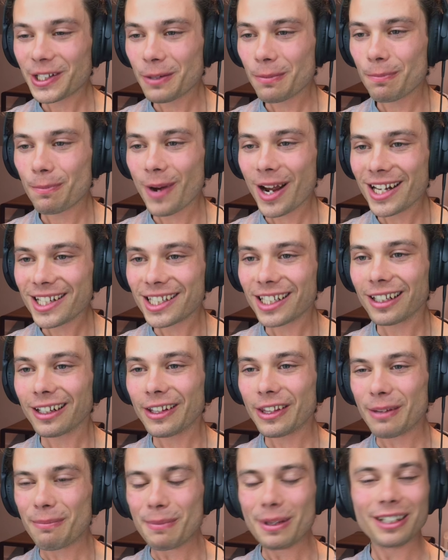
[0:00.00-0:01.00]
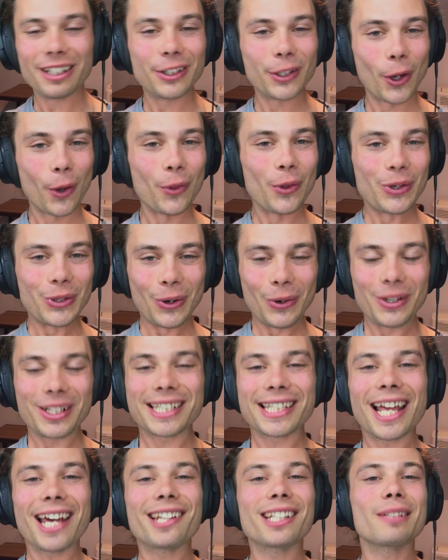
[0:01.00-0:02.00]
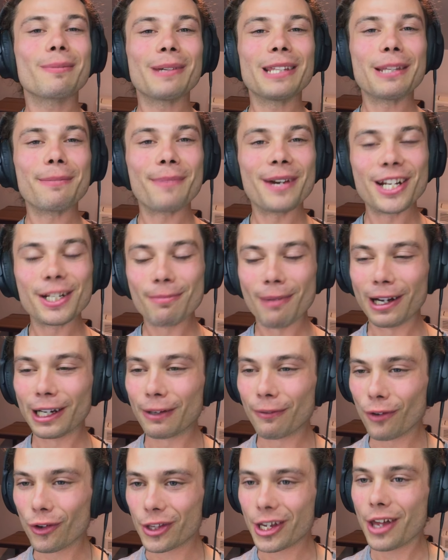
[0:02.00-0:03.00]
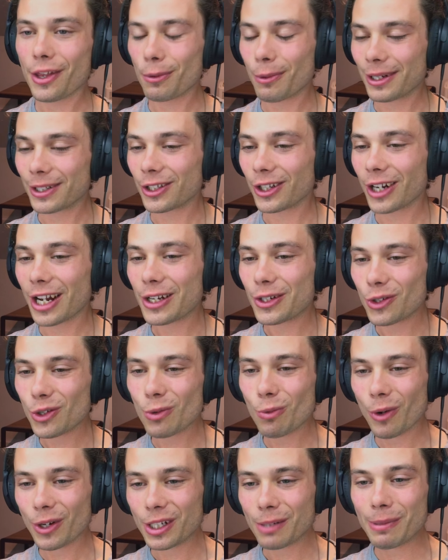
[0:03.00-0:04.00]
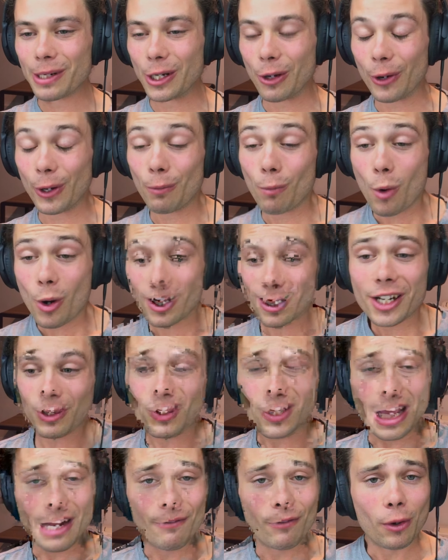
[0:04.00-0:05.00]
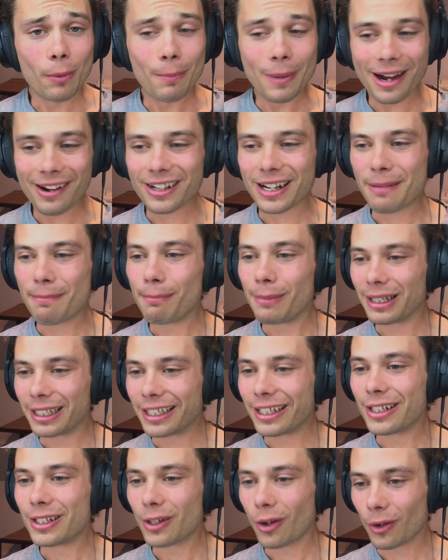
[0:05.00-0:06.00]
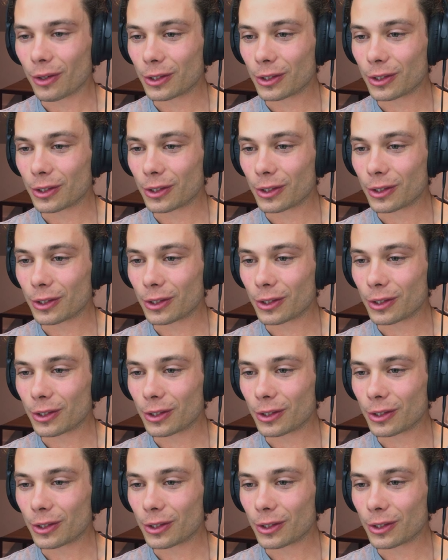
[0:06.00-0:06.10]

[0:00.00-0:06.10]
to basically the million on the dot, as that has been the benchmark of all the other ones, and I do want to be knowing what can you get for about $1 million.